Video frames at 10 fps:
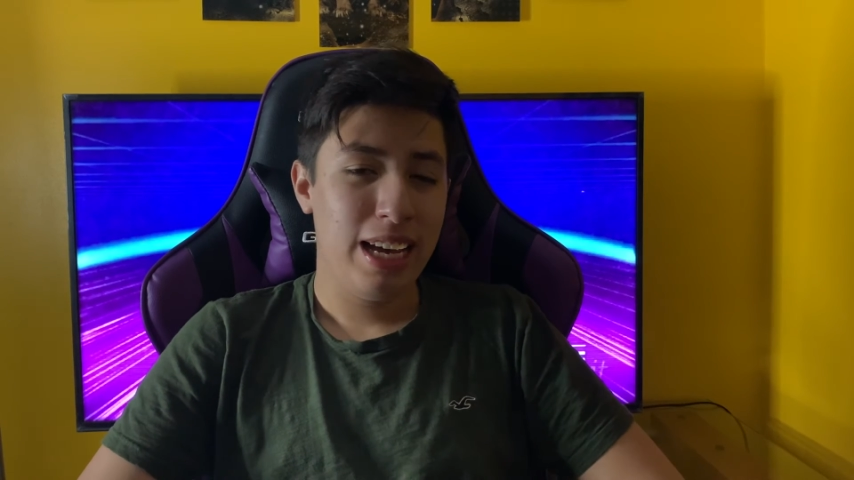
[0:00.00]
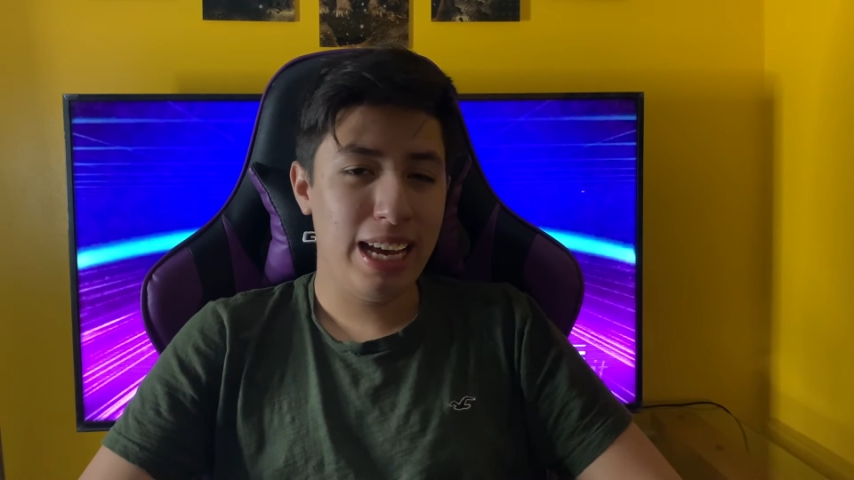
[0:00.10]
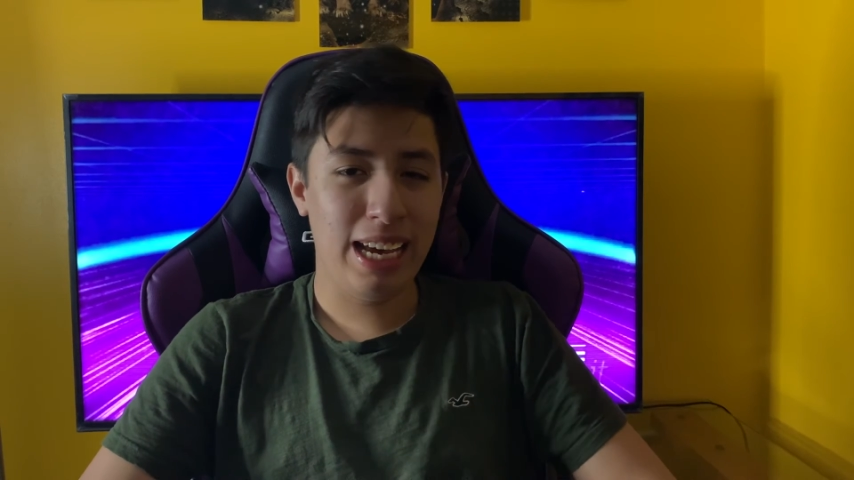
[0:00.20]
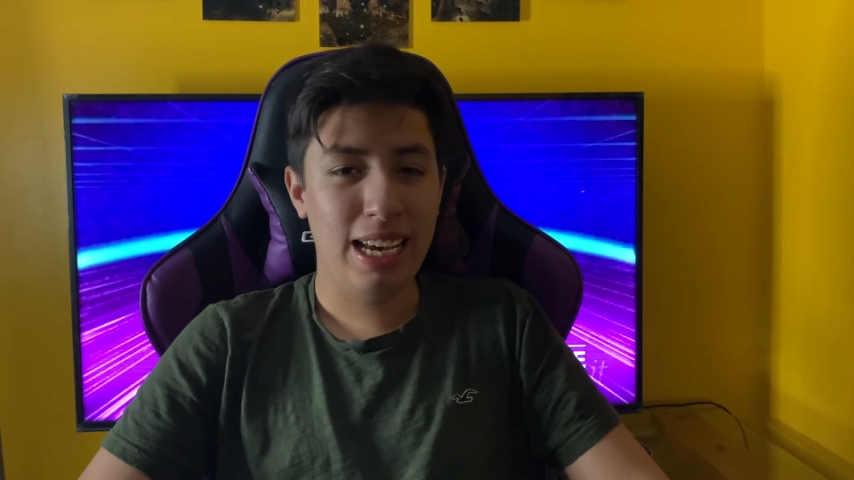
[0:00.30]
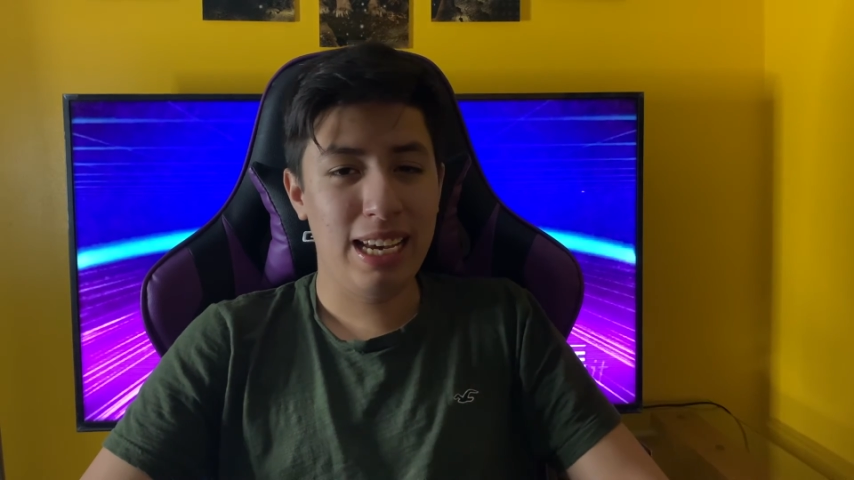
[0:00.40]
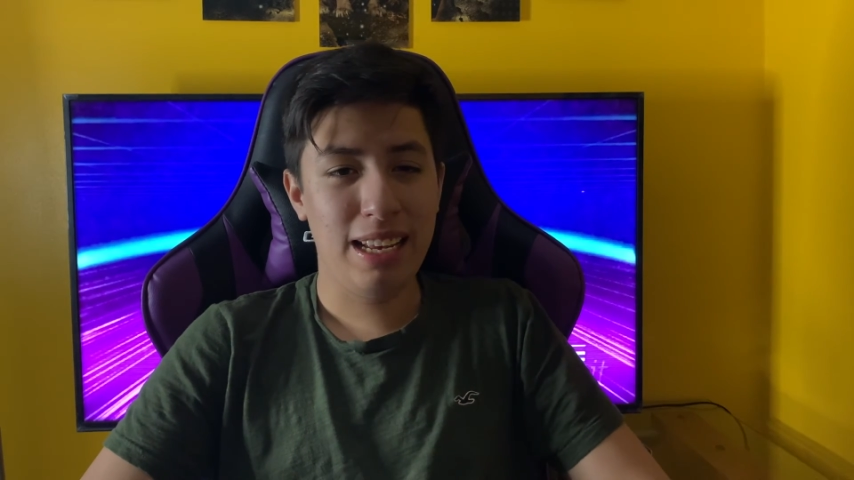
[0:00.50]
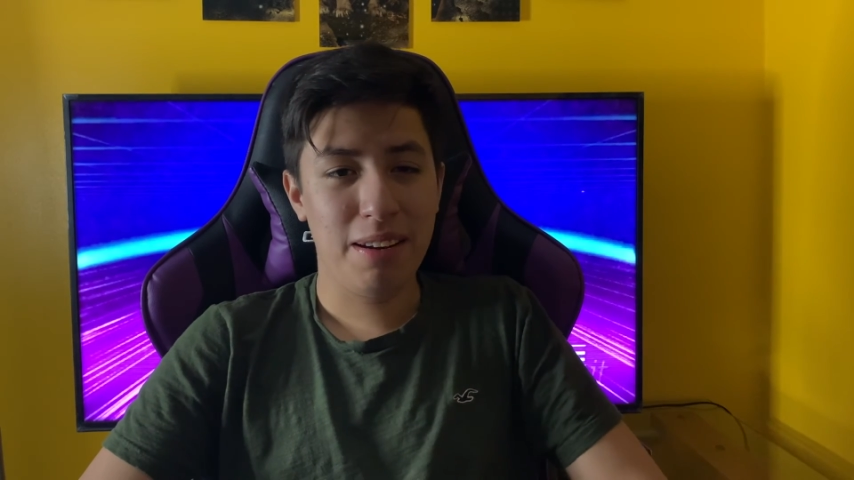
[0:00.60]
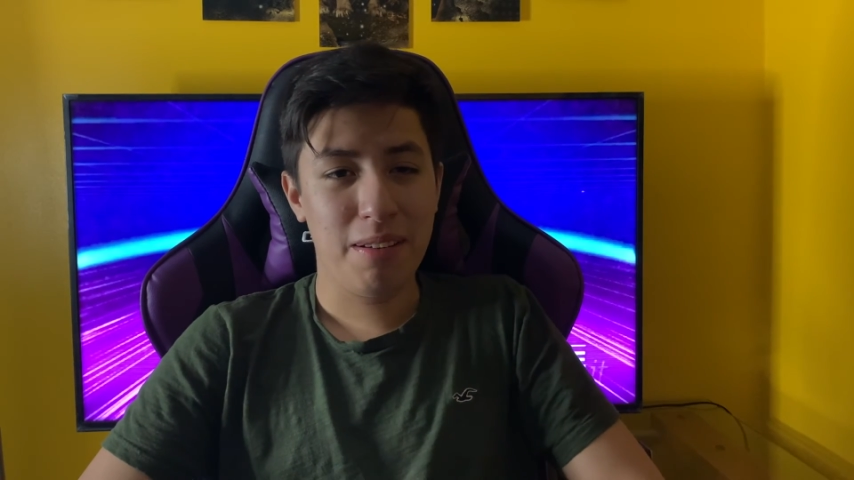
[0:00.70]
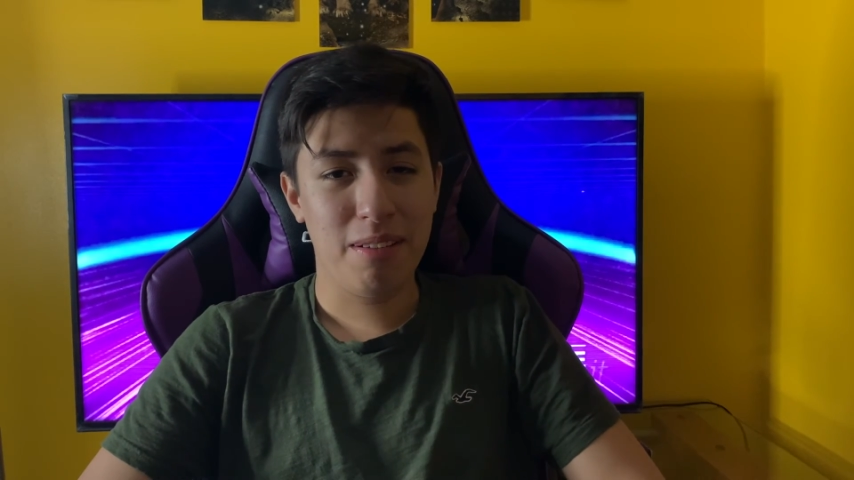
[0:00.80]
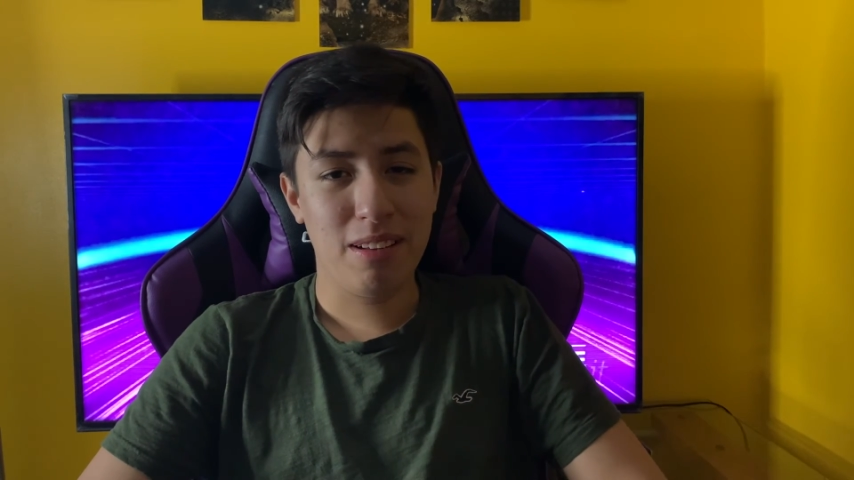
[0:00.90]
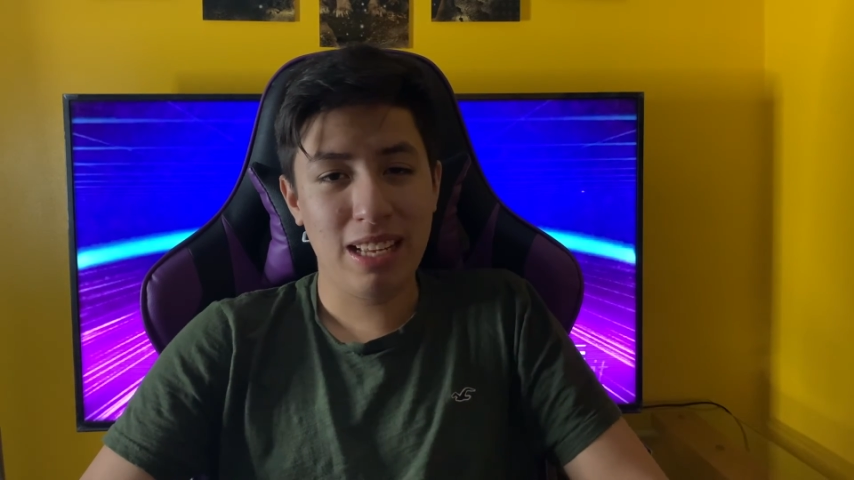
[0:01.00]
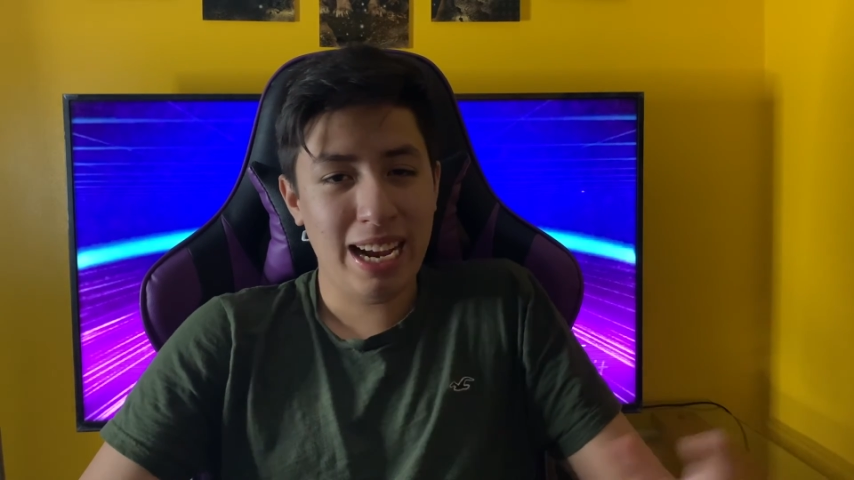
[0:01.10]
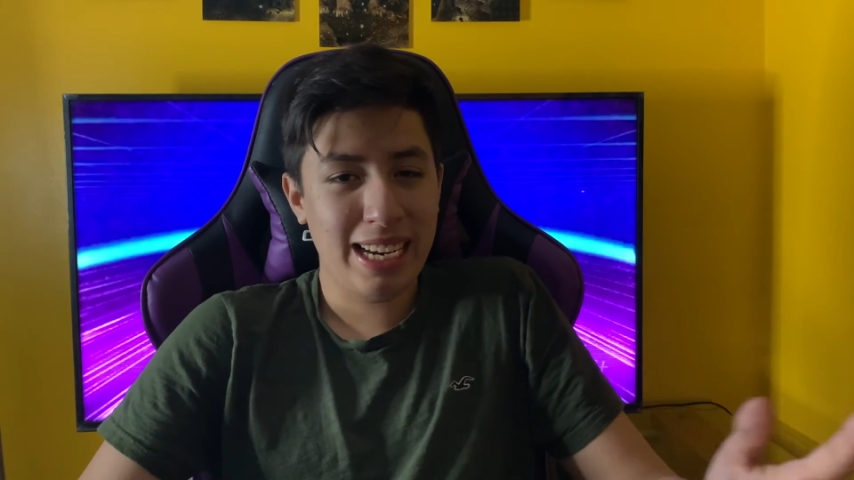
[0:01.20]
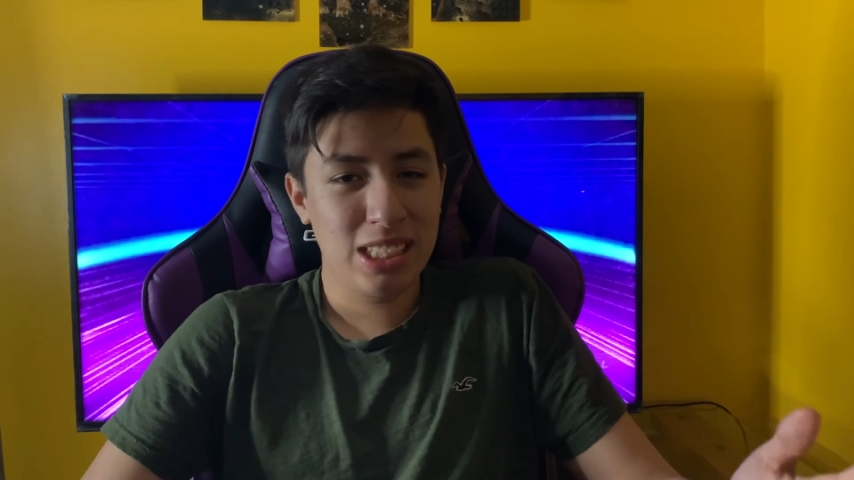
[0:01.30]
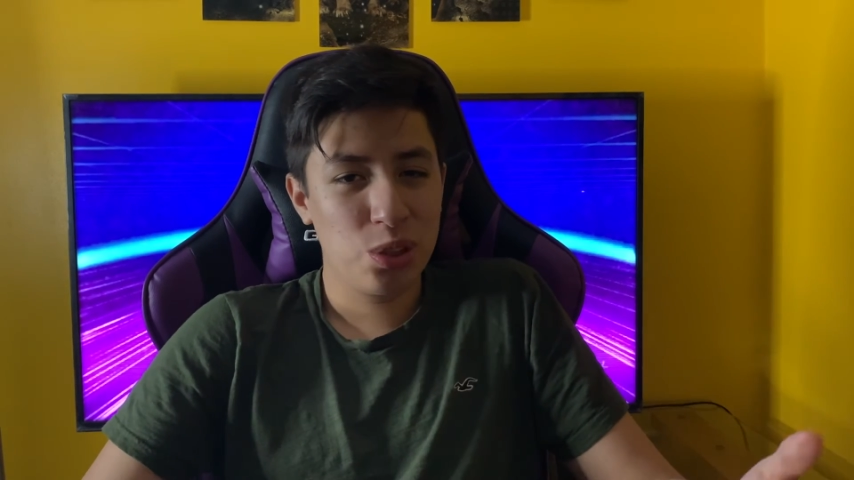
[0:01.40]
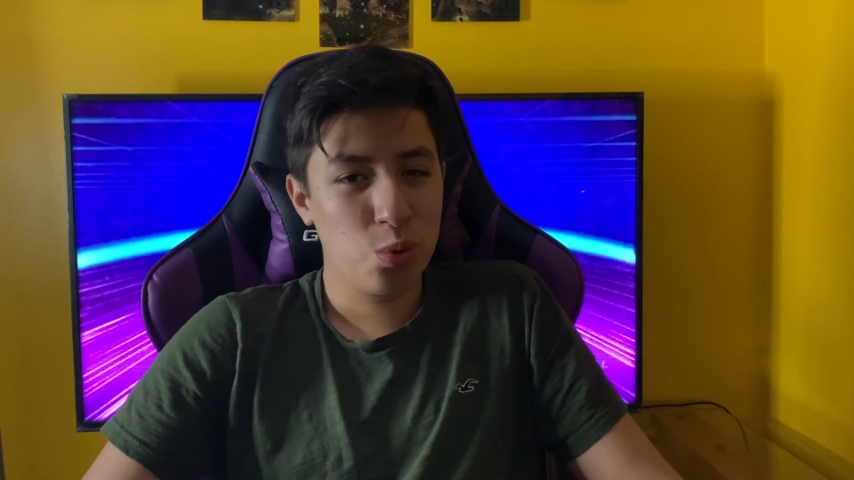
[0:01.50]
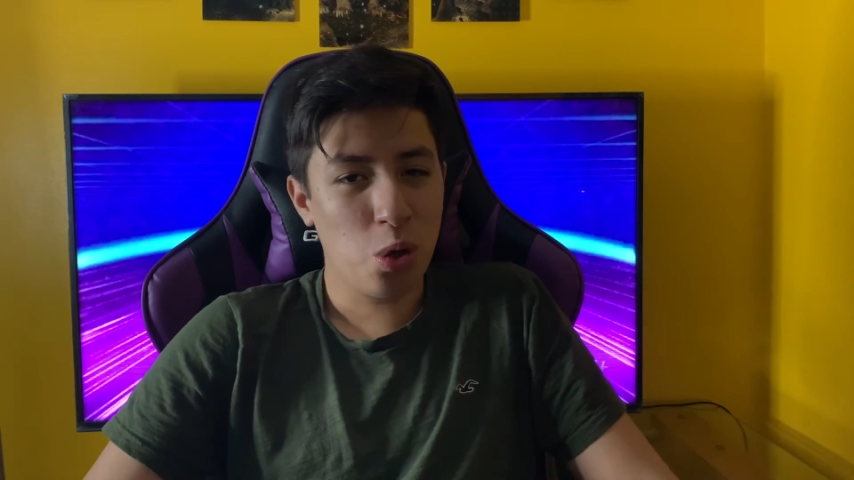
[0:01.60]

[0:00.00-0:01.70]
and I guess